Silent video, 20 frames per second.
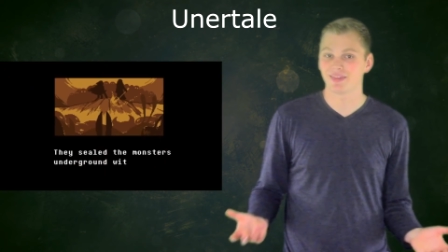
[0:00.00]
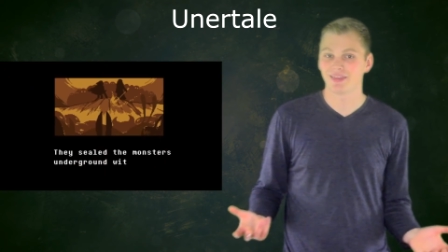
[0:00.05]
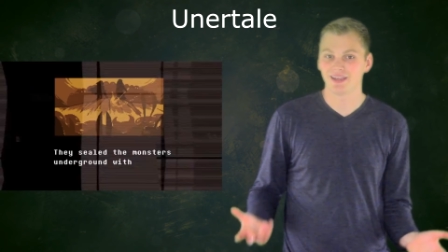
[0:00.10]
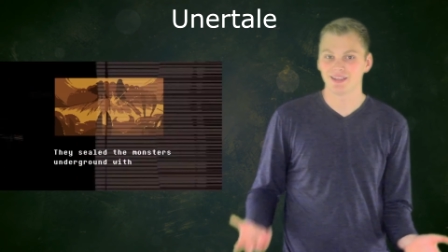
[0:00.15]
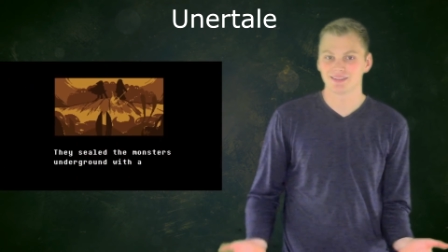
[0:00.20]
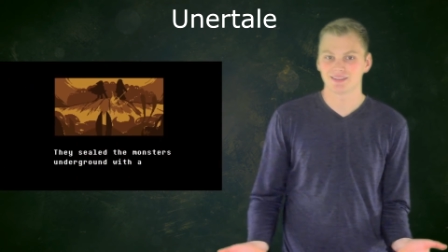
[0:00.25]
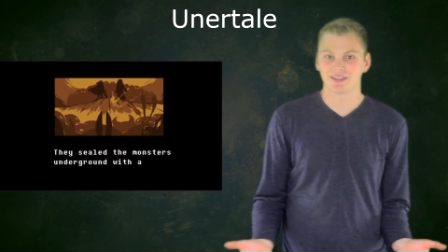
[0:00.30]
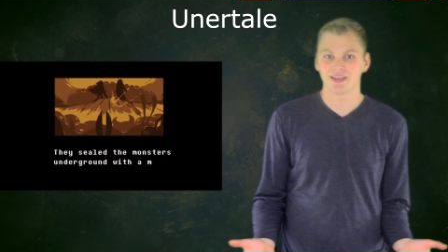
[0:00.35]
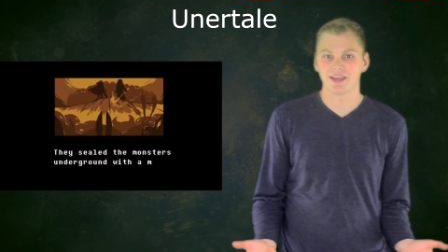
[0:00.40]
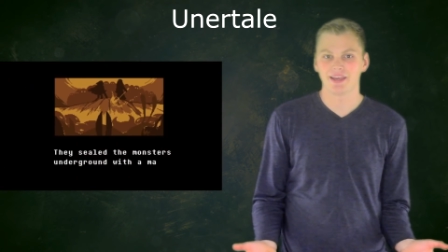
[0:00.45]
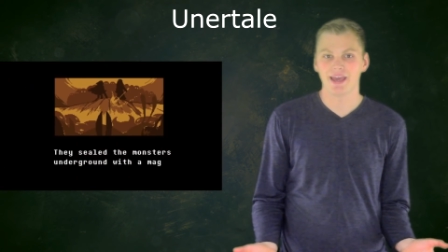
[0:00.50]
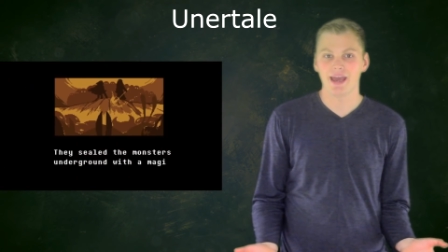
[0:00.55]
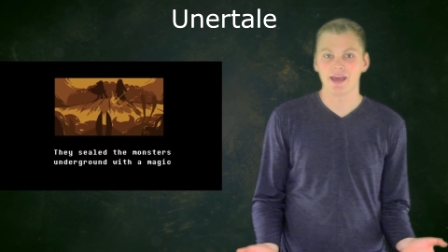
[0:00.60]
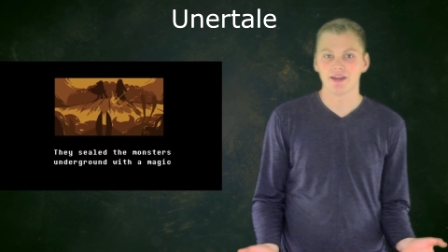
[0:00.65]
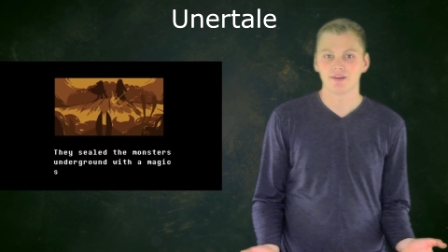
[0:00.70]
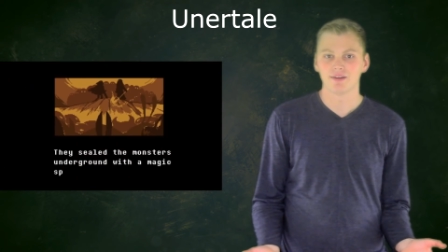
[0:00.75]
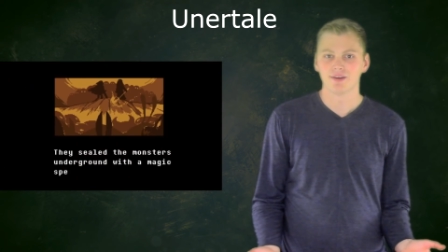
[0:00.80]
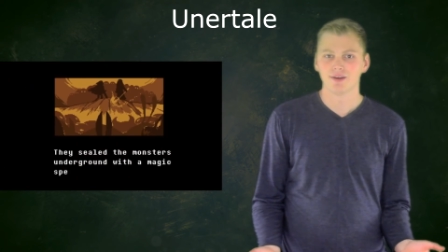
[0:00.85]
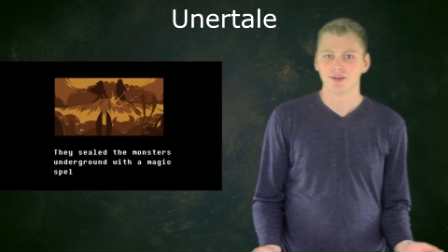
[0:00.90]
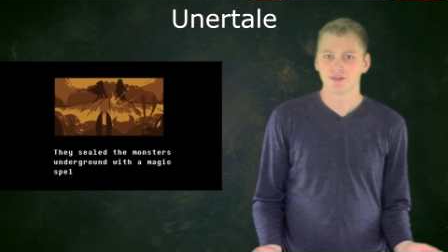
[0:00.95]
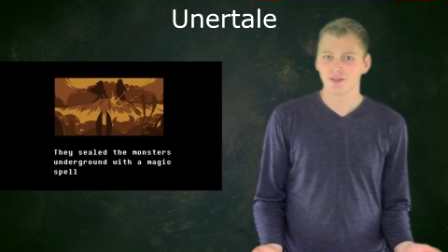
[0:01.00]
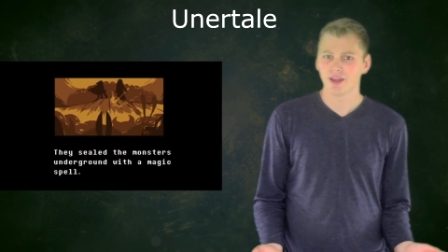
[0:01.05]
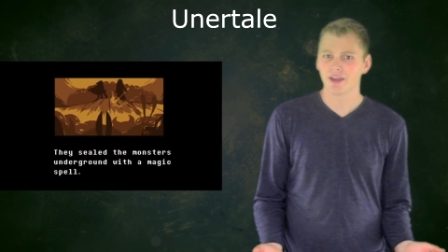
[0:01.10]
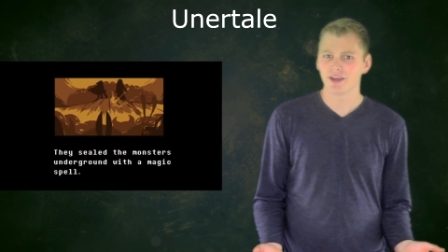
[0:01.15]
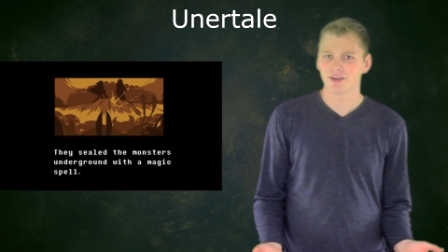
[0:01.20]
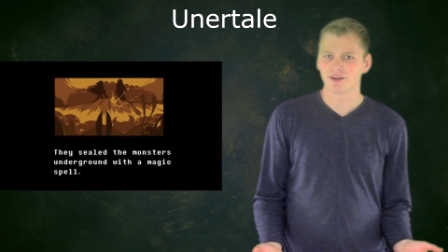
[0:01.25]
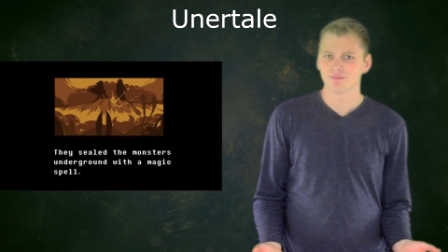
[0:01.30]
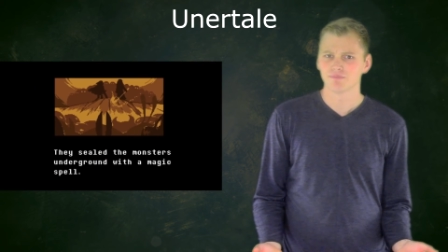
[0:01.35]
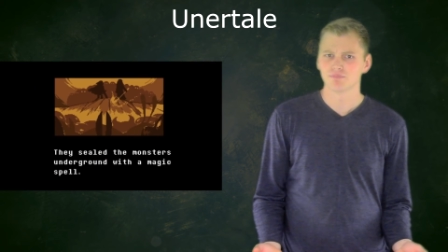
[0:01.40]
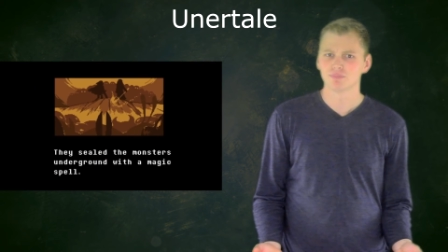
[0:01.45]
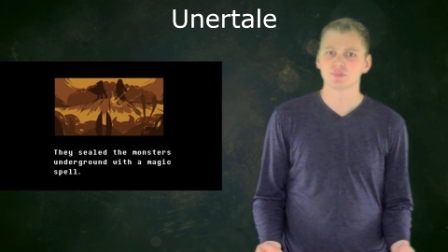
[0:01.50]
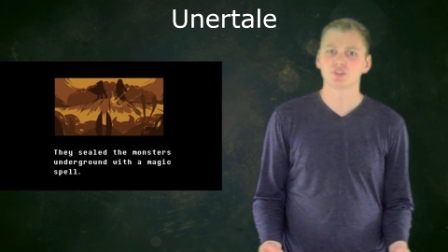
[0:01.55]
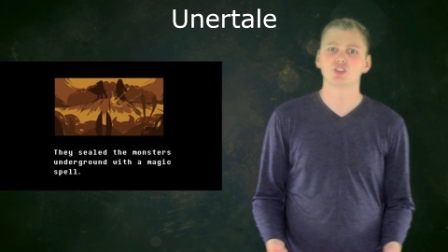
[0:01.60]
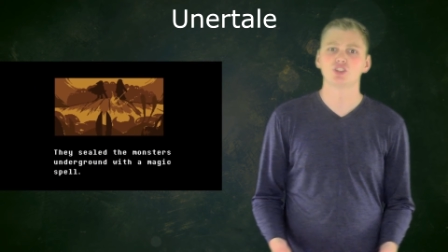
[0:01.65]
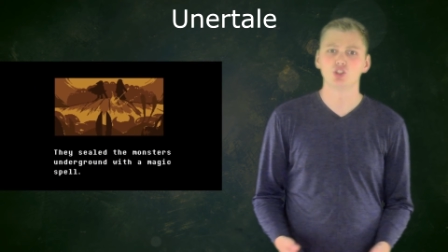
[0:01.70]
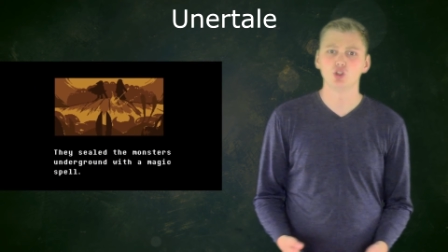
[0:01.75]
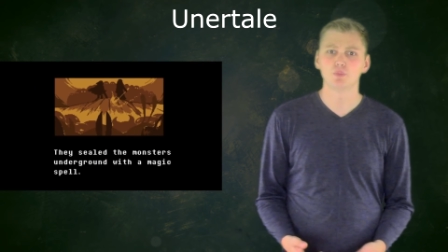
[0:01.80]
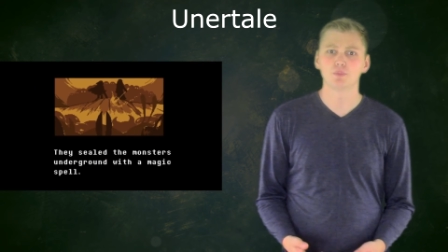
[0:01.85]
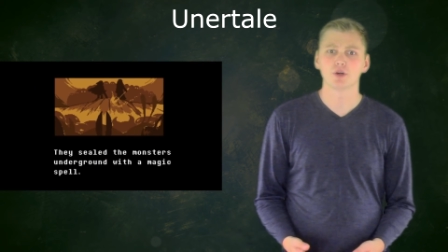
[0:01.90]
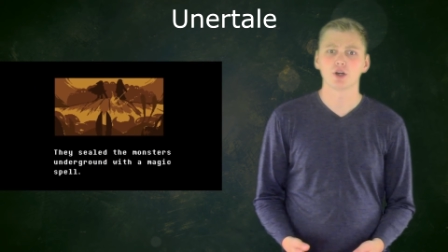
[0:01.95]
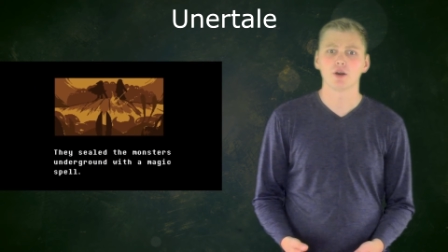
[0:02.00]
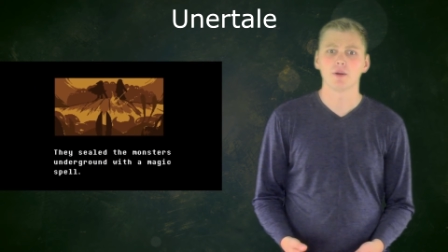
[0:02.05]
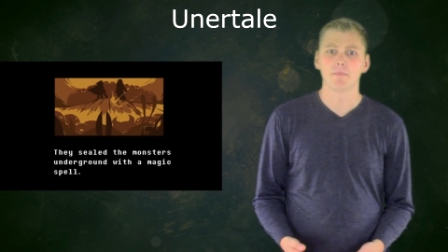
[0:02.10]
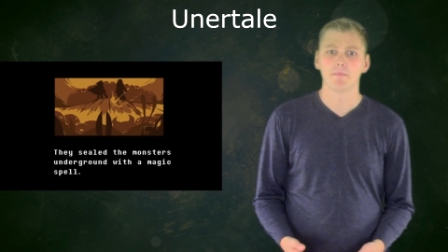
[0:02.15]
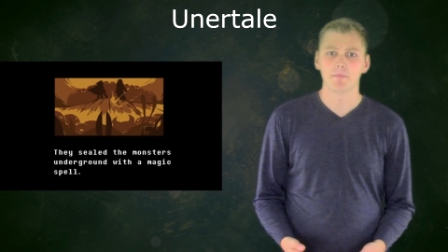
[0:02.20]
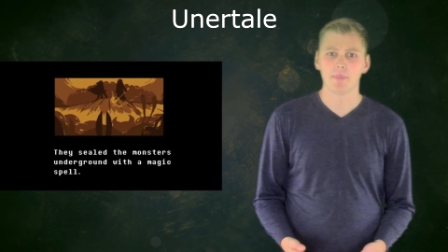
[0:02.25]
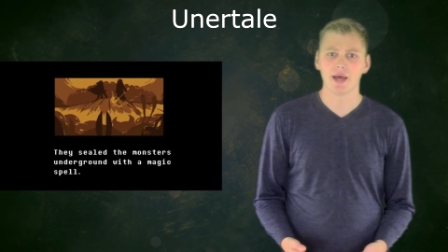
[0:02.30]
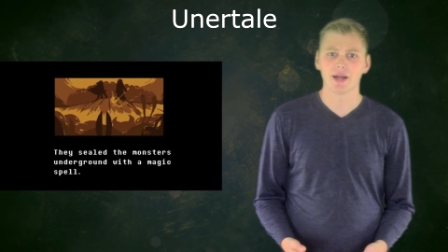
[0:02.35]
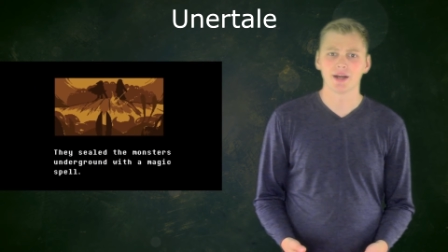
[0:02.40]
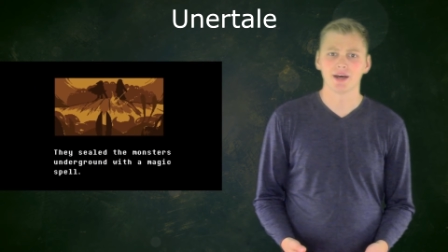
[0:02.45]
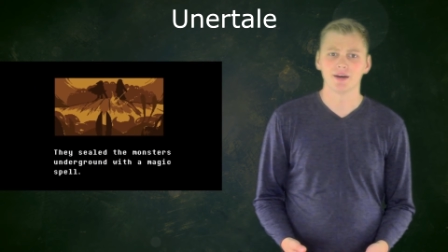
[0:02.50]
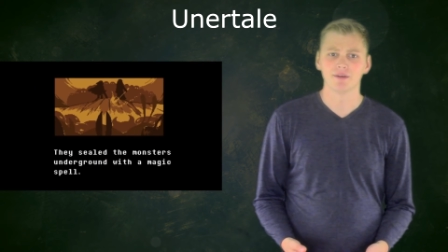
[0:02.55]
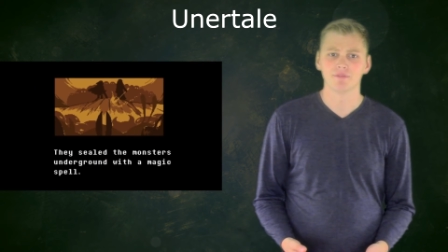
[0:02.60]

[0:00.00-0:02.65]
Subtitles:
things can get, like super meta.